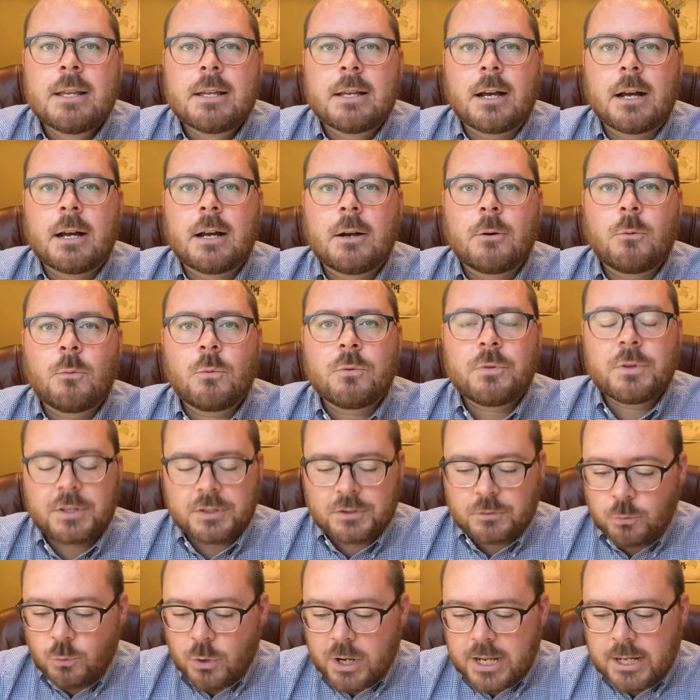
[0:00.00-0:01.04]
Uh,
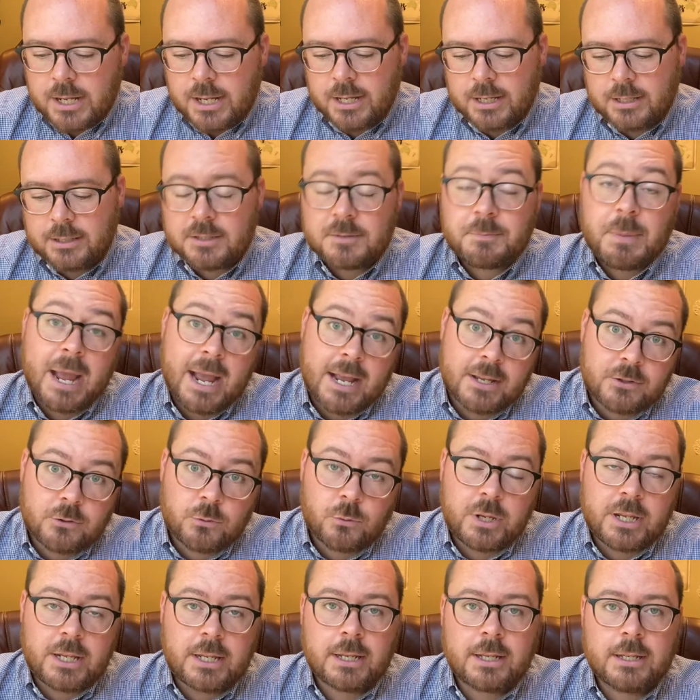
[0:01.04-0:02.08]
this weekend, this past
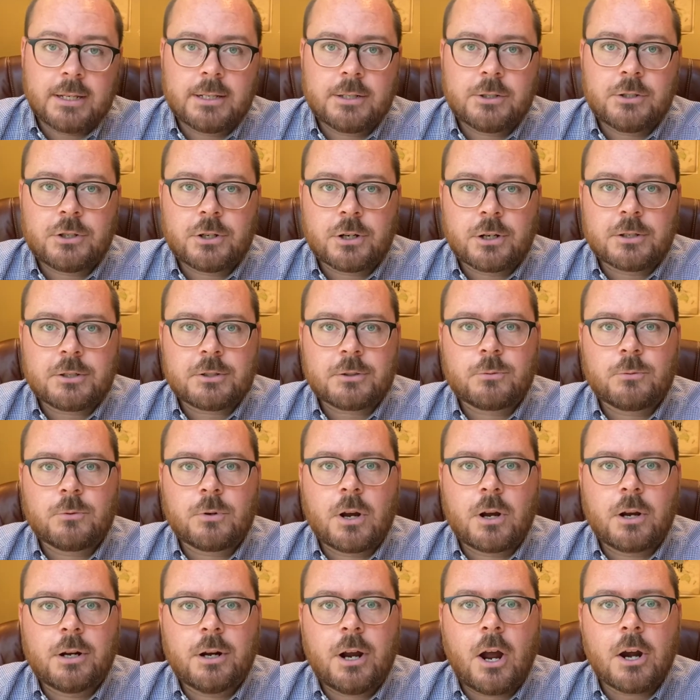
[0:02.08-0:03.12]
weekend in church,
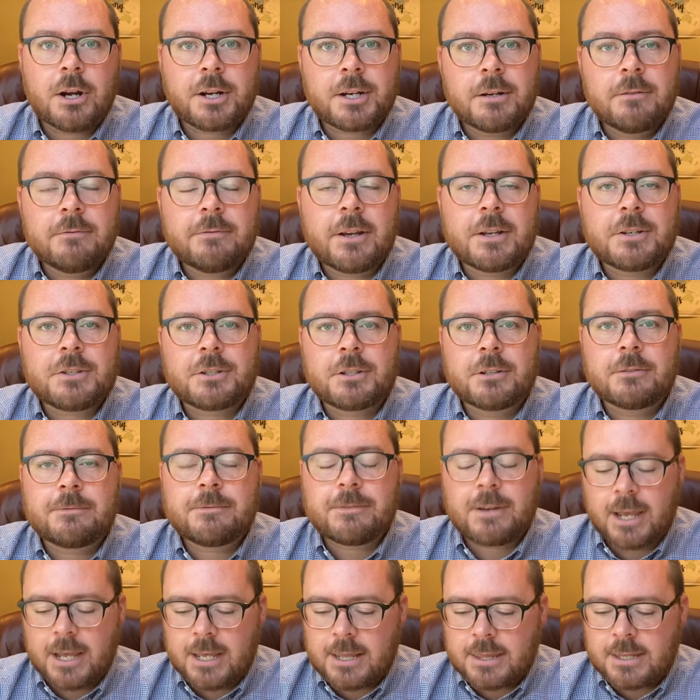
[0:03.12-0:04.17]
our, our confession of
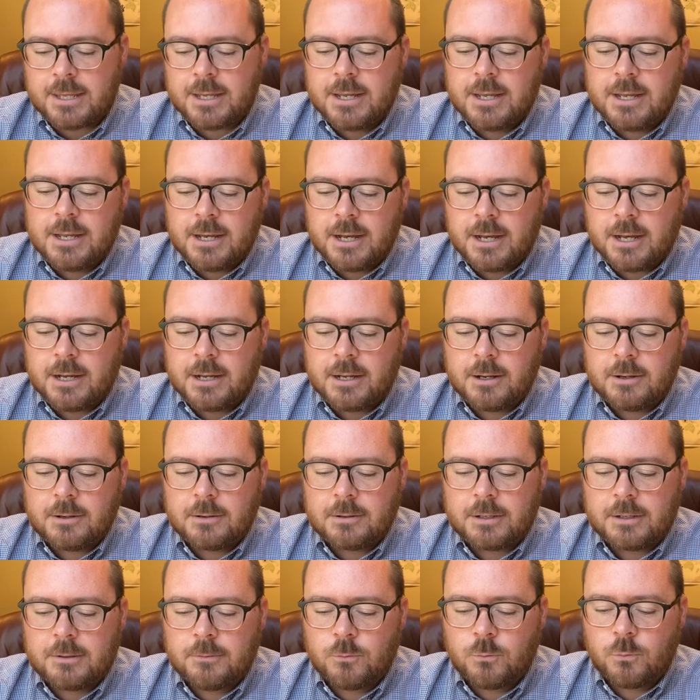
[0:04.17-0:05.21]
faith uh,
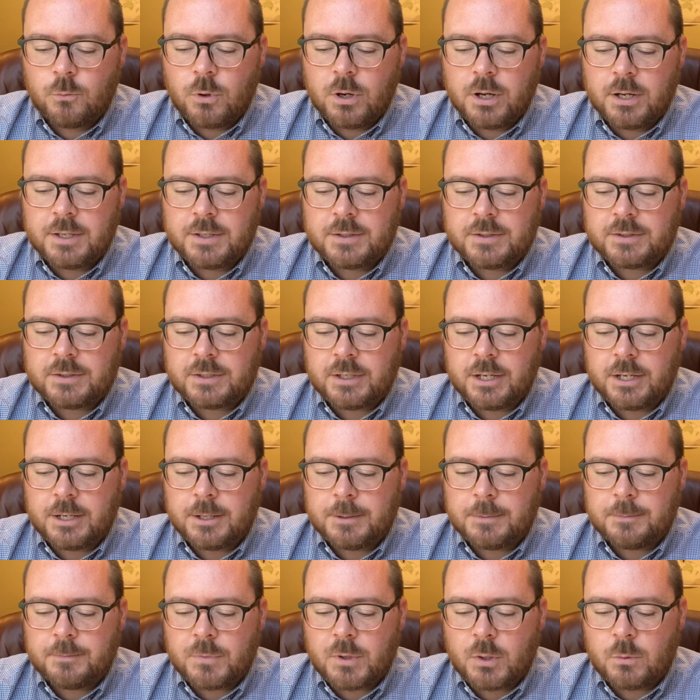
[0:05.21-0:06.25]
was
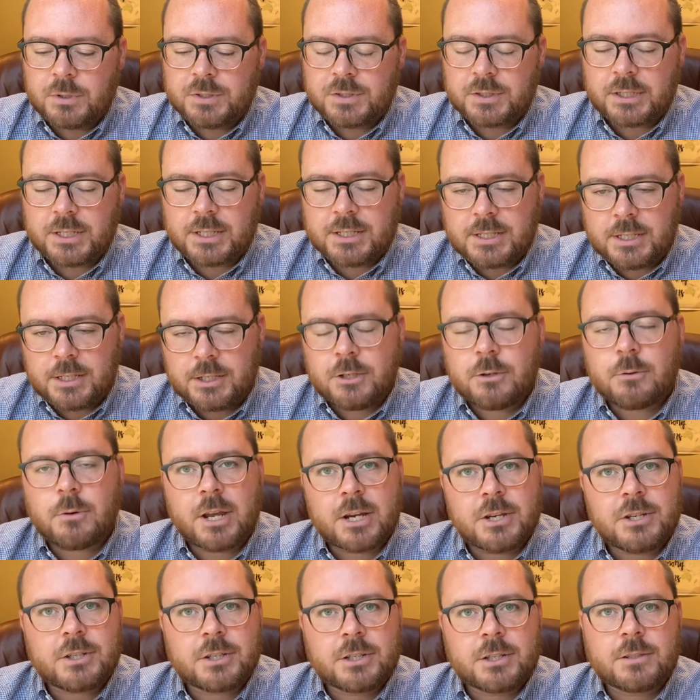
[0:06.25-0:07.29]
uh, was a
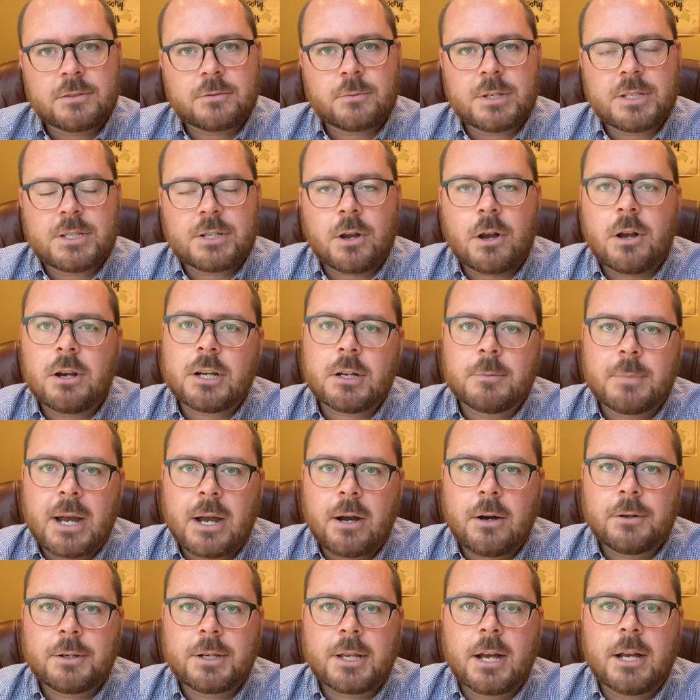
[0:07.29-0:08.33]
continuation as we talk
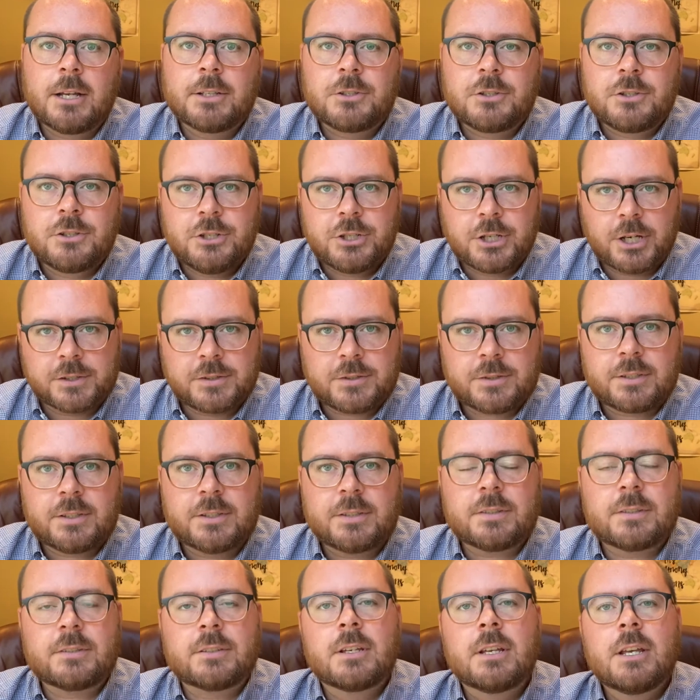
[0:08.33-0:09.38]
about God's
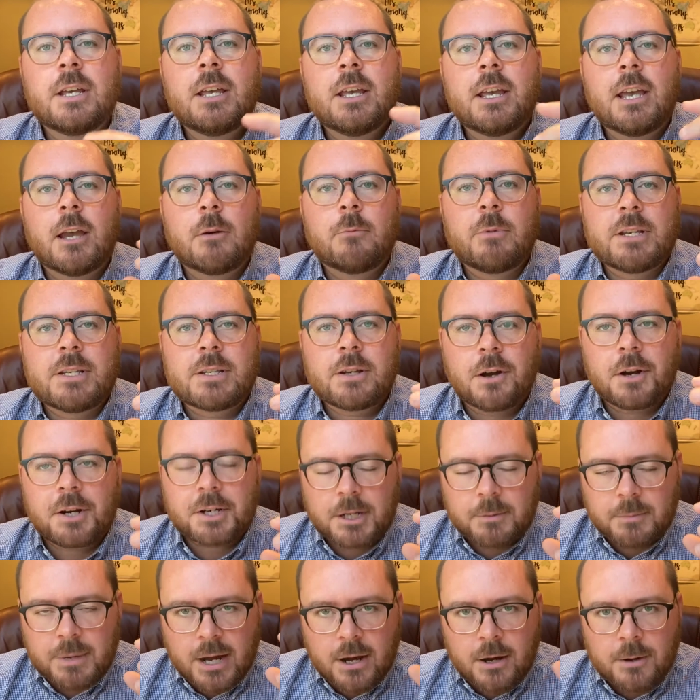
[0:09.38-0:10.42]
justice and we talk
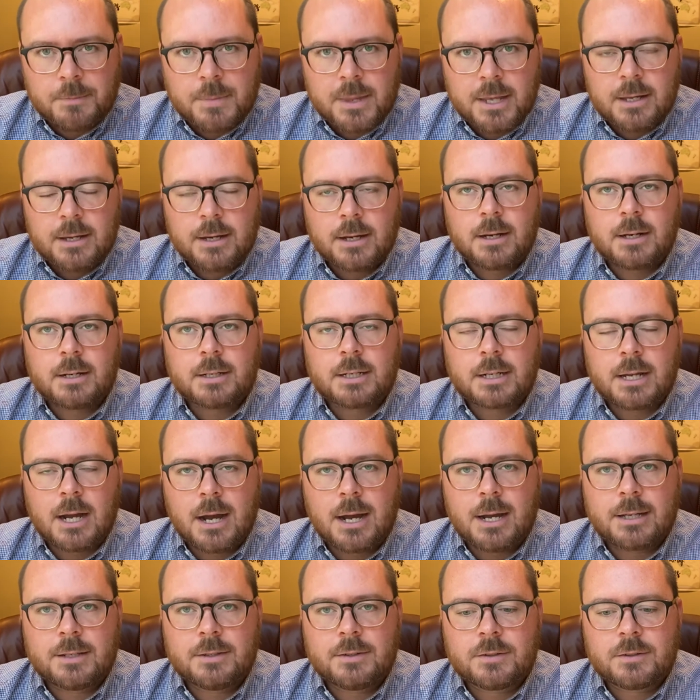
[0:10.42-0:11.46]
about uh,
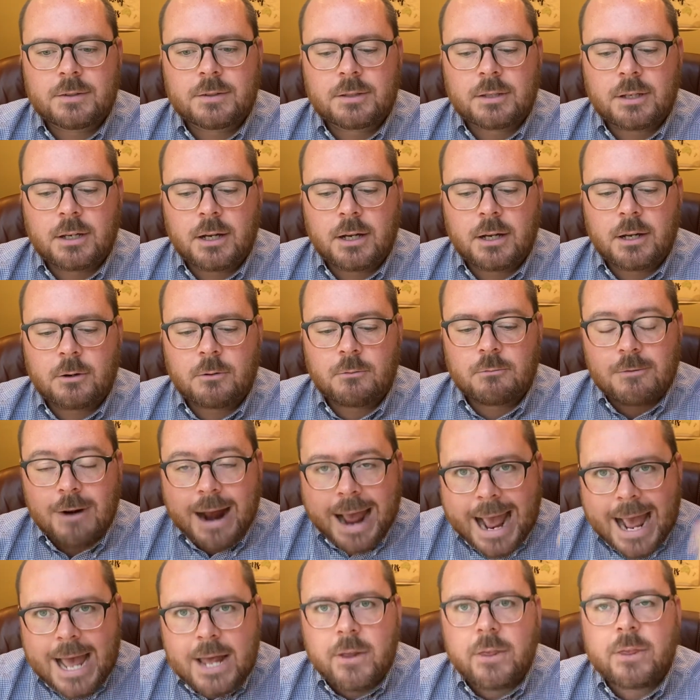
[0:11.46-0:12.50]
God's uh,
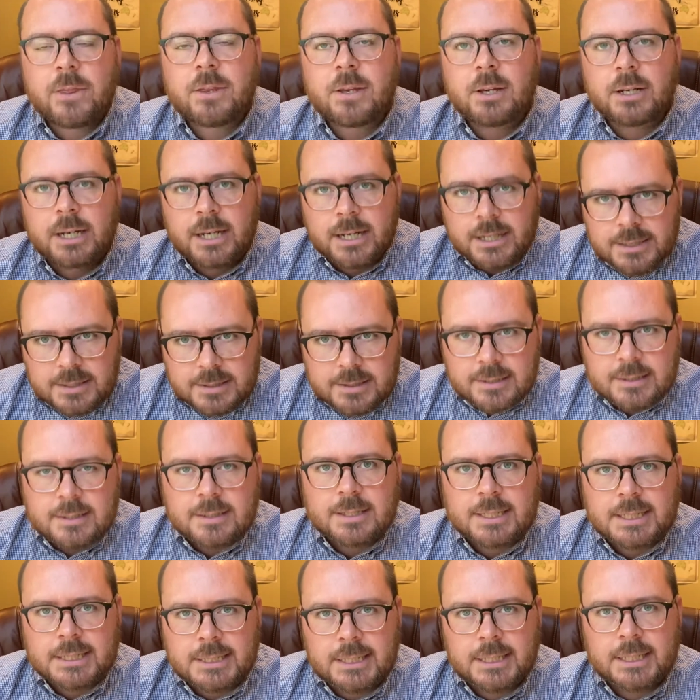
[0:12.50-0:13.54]
wrath against
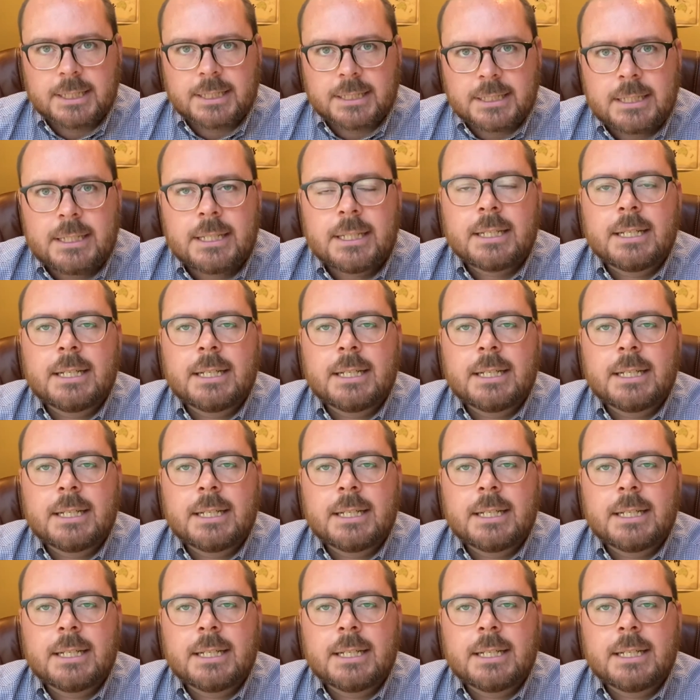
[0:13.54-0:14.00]
sin,